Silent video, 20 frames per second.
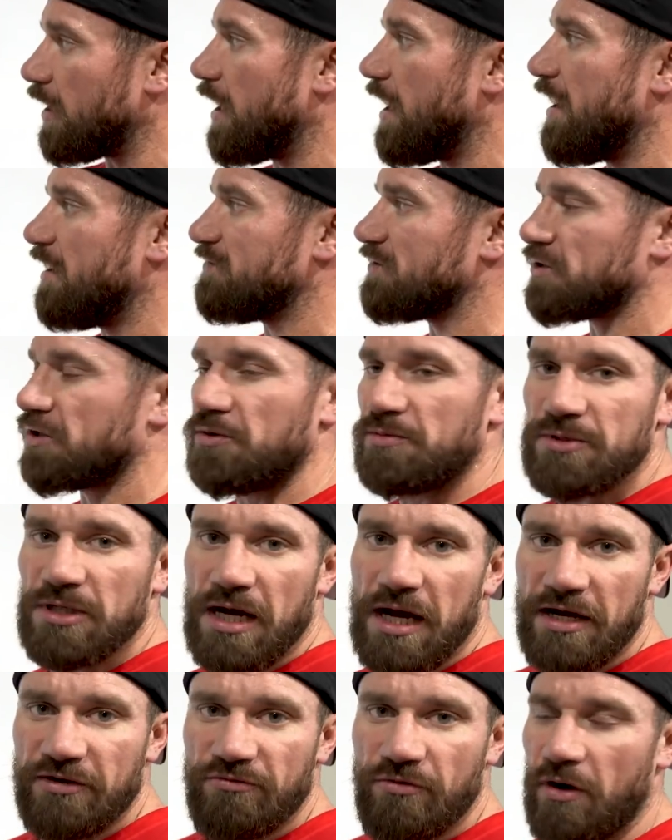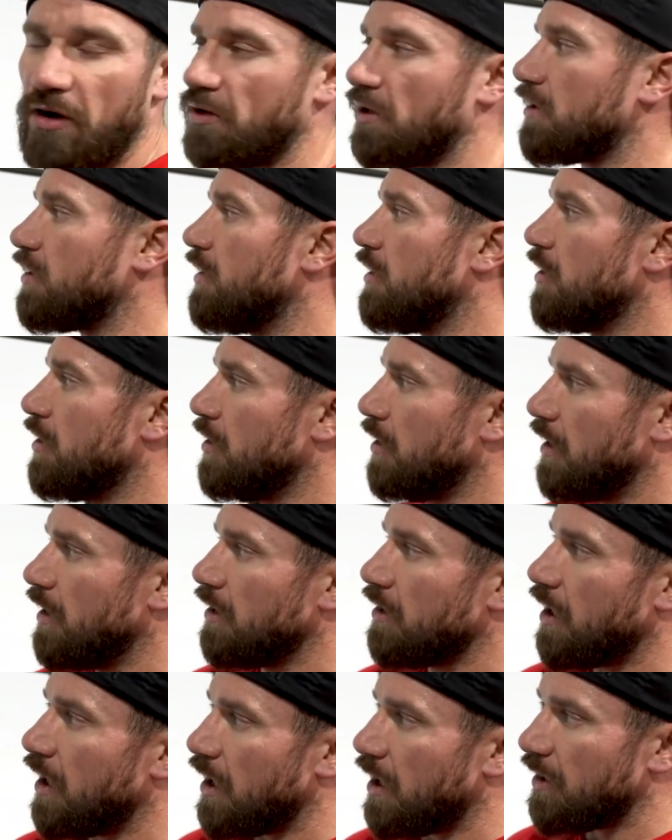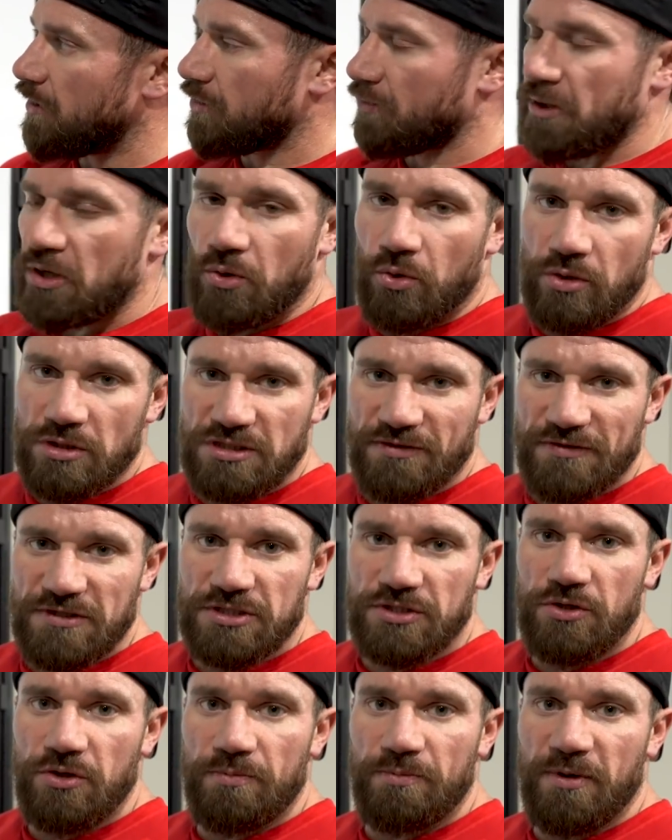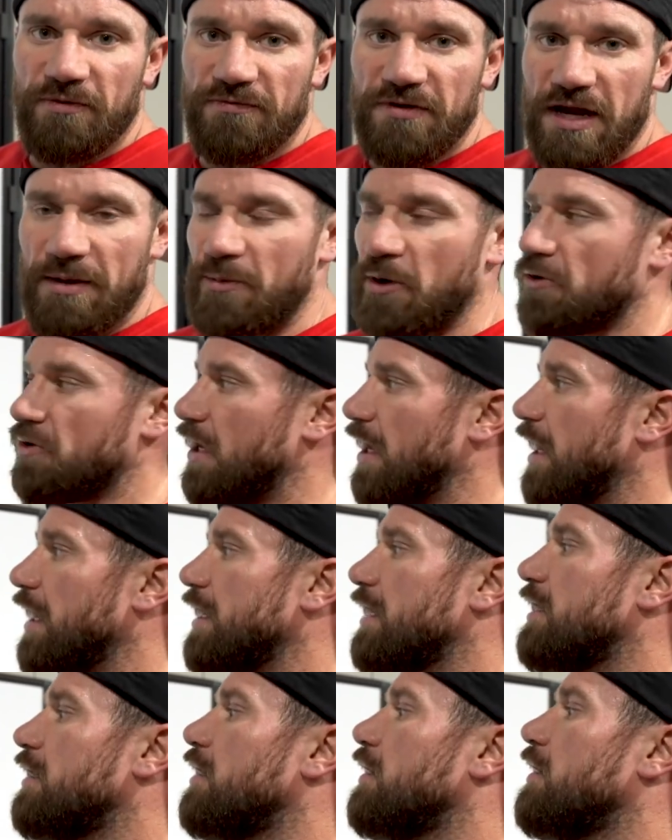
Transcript: and a half scoops of hydraulic, uh, three quarters of a scoop of demo day,